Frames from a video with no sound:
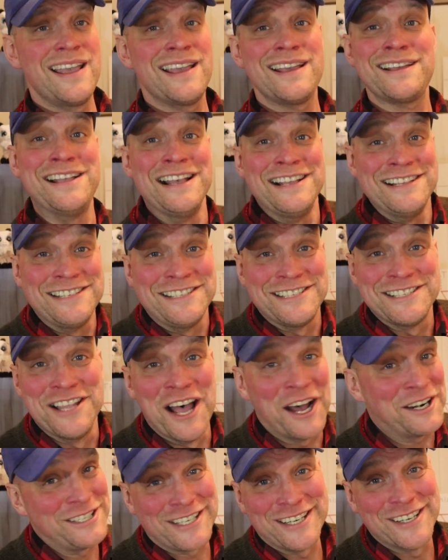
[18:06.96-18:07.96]
It's
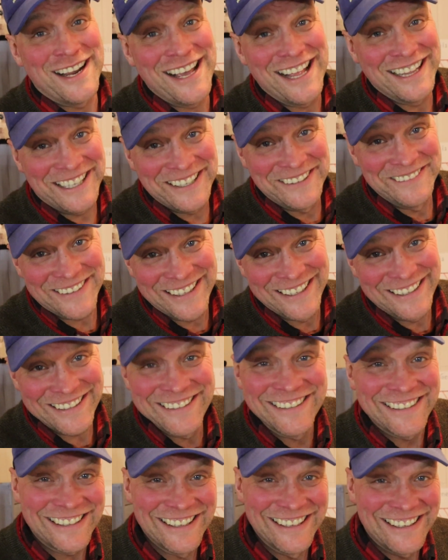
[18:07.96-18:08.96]
not
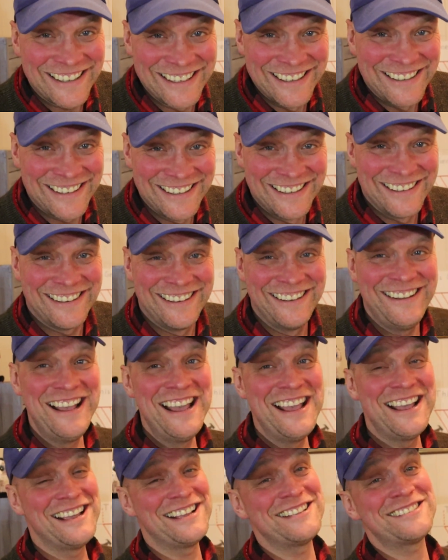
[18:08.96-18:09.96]
relevant.
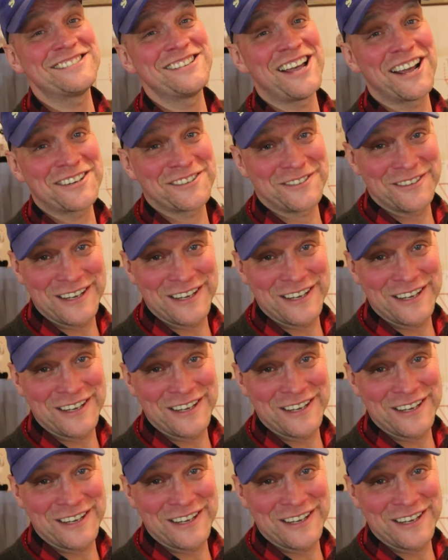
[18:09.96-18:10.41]
It's not